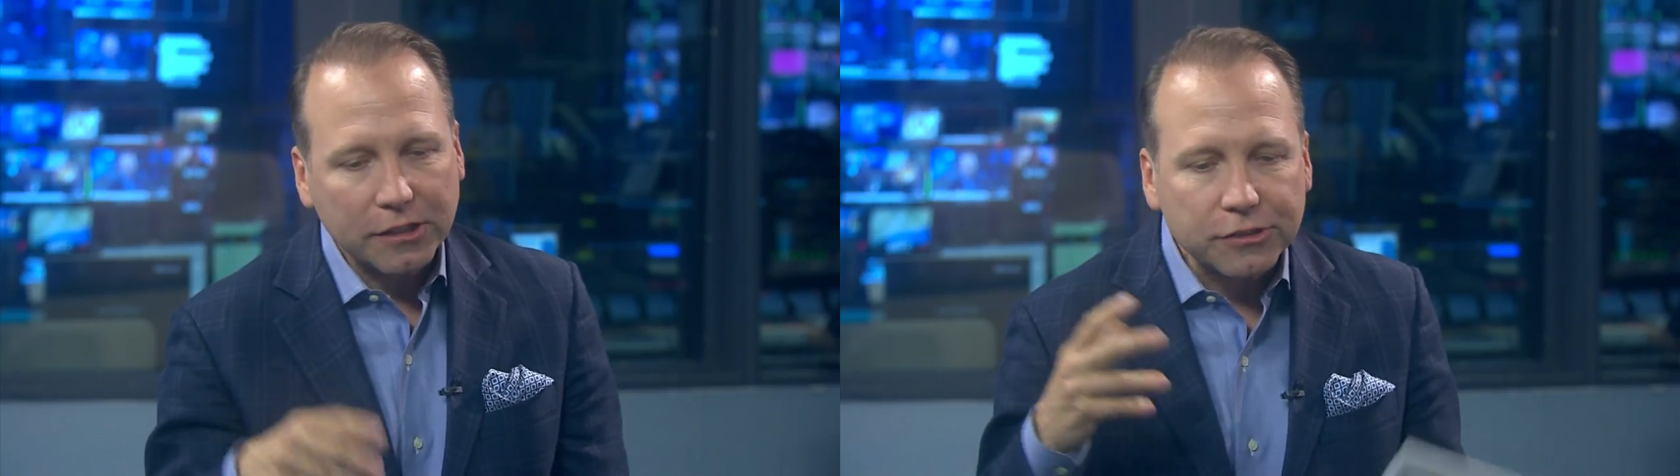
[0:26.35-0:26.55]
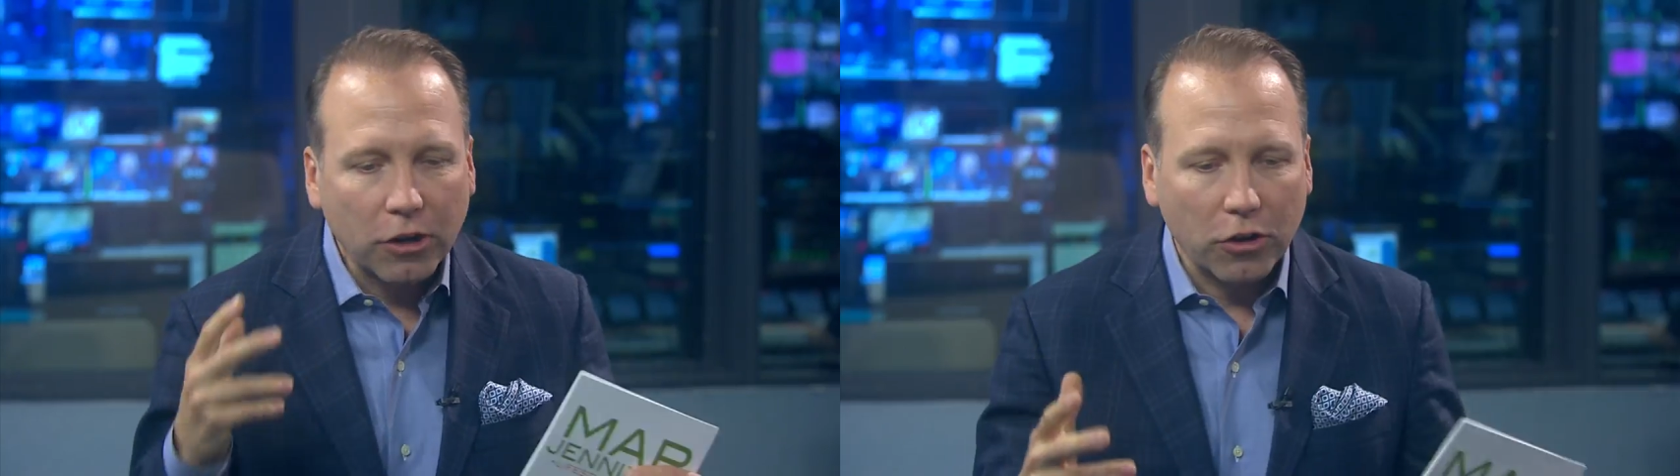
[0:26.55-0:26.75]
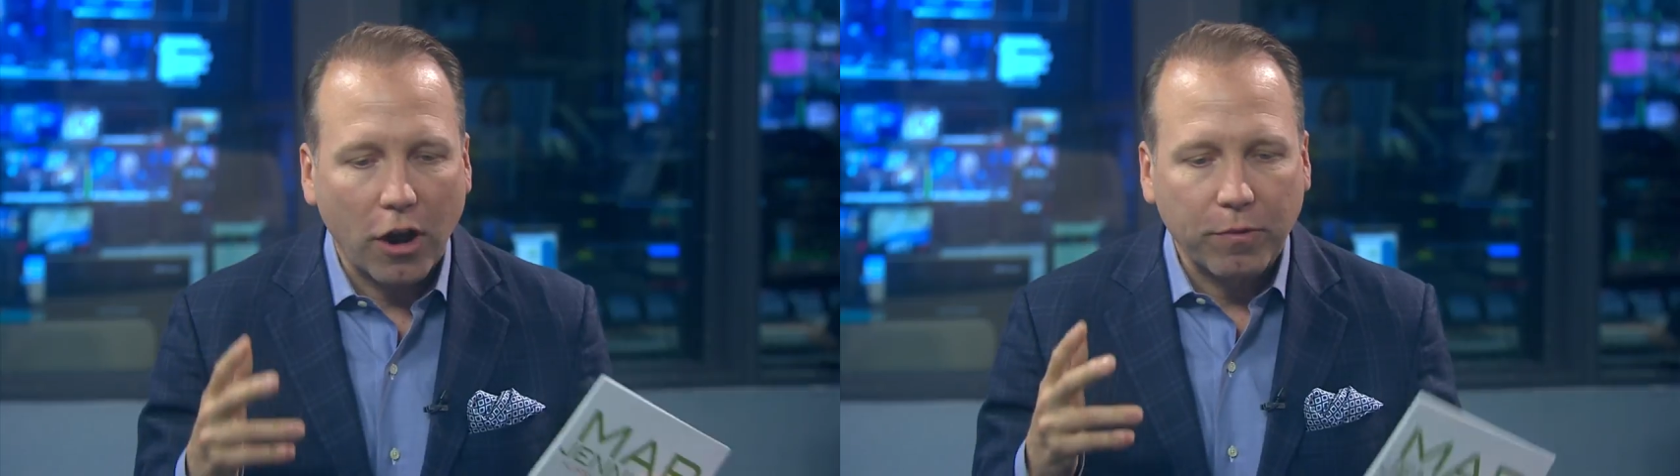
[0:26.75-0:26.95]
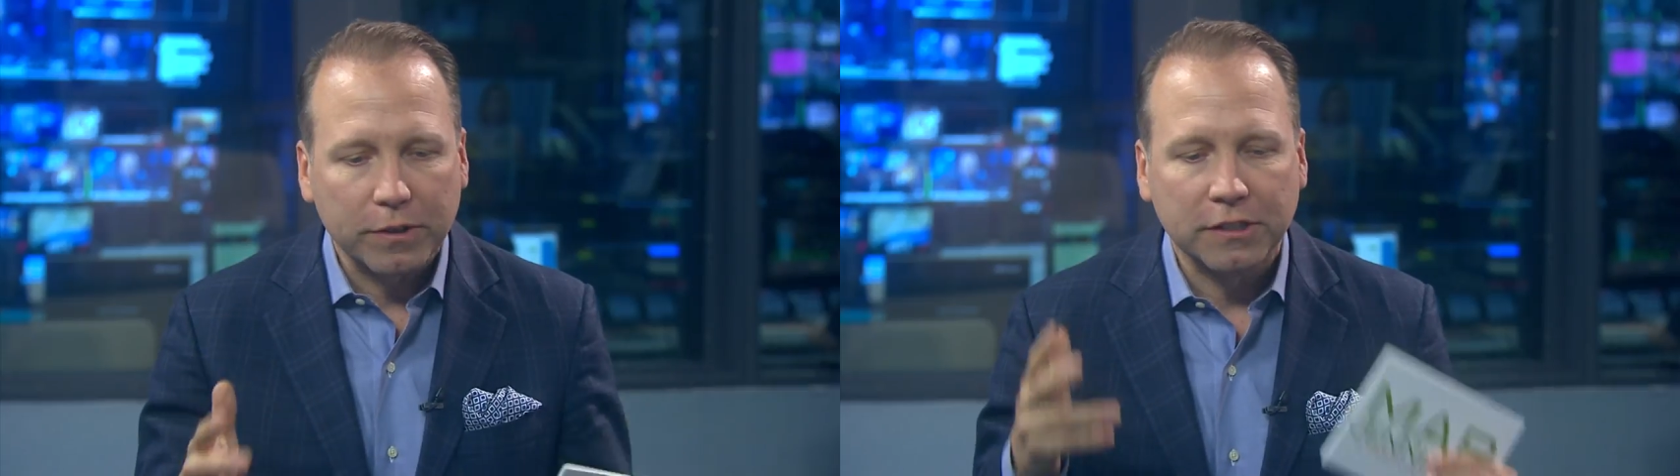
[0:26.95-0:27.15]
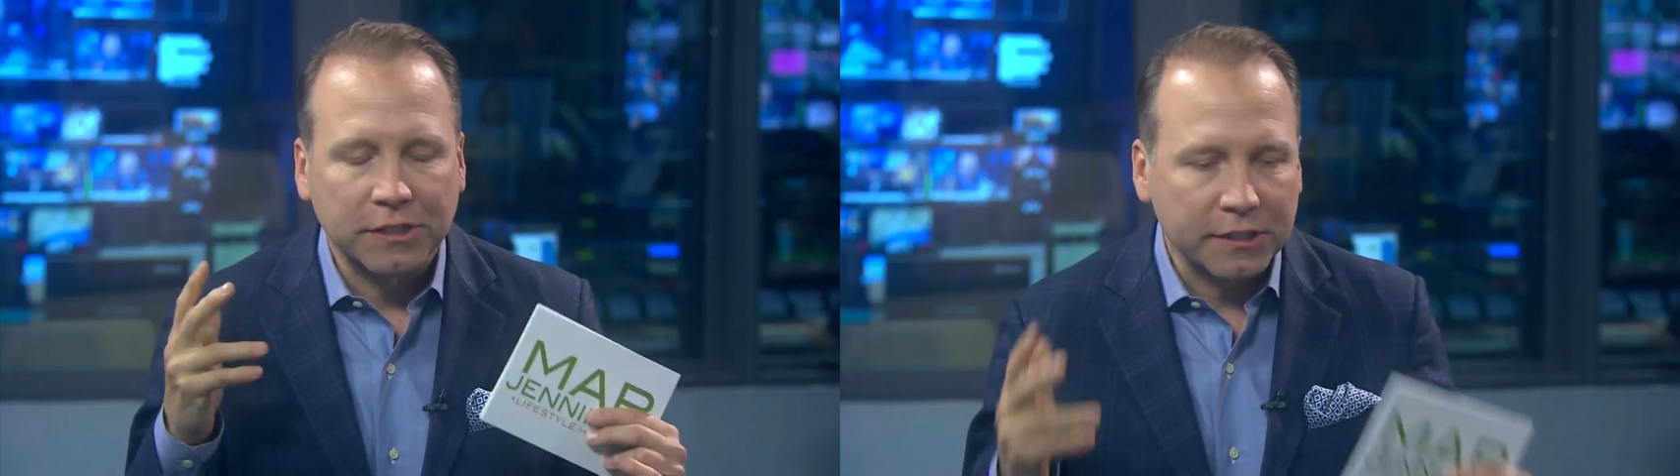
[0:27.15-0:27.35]
Let's start off
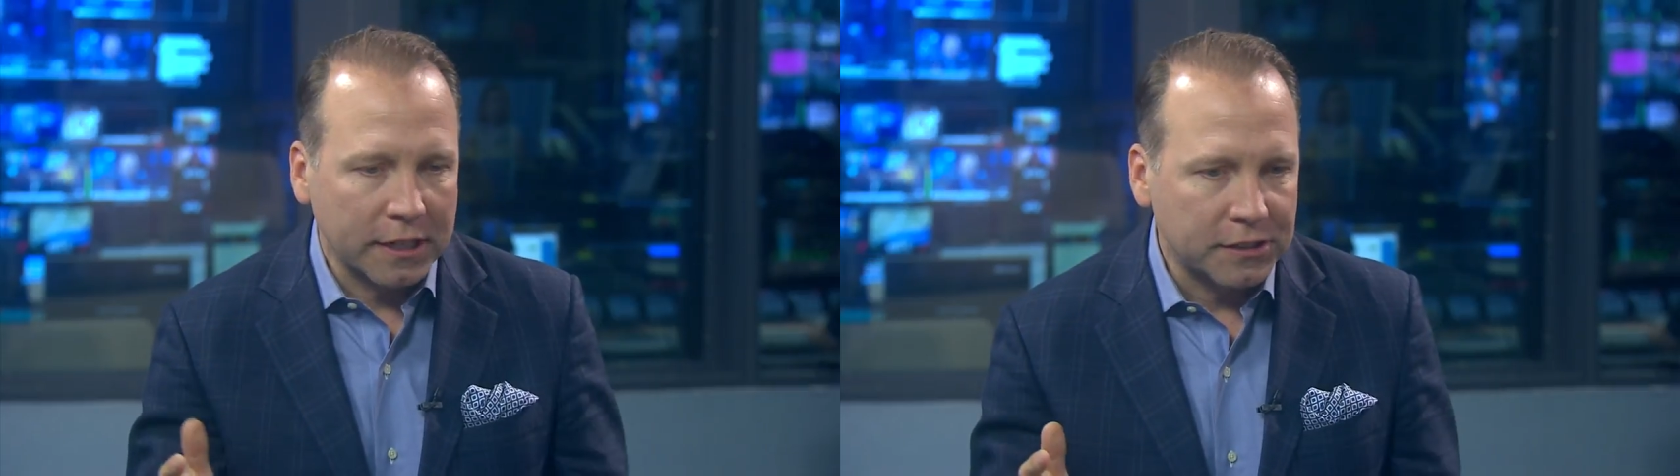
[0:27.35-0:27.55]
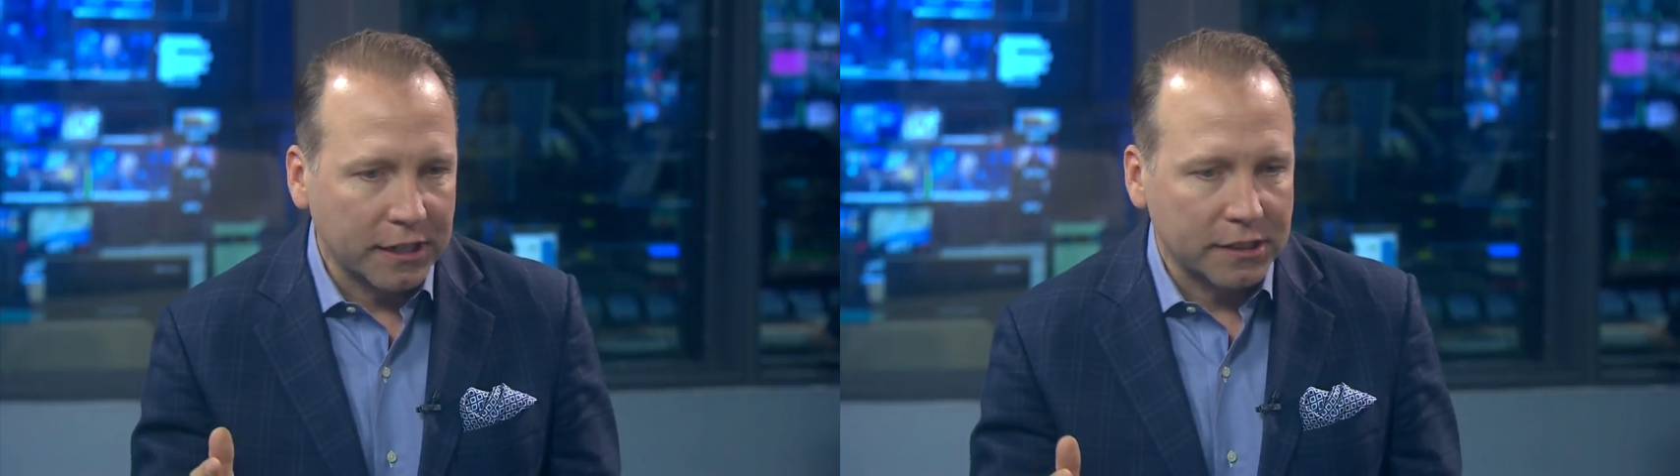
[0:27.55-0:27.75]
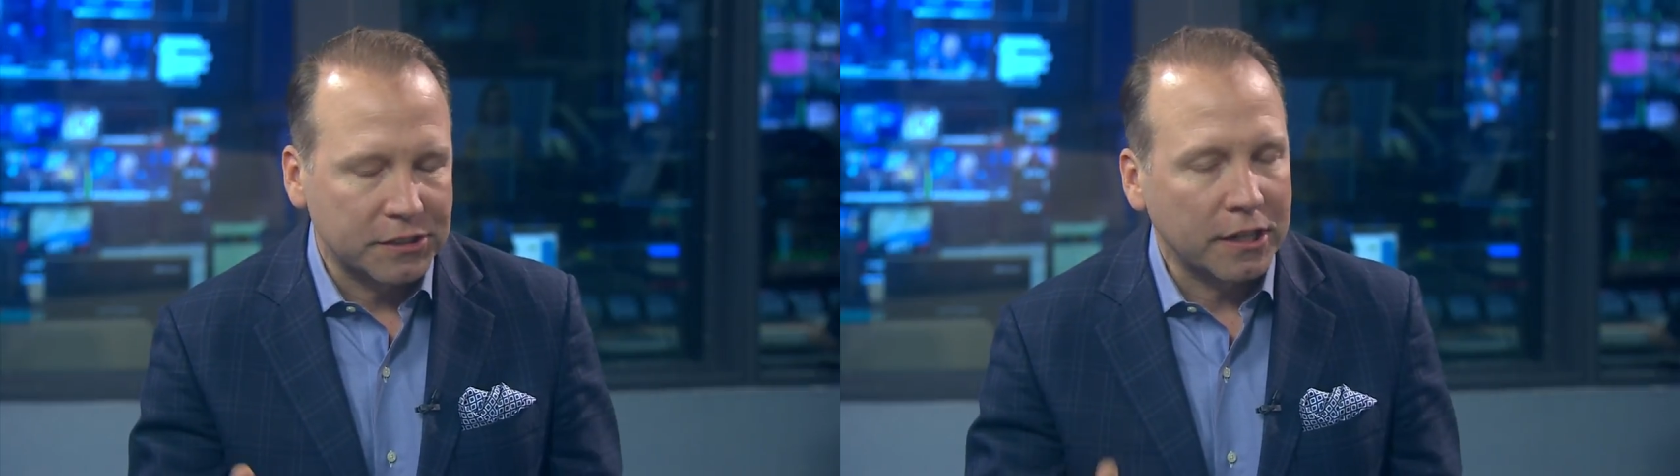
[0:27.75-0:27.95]
with the statistics.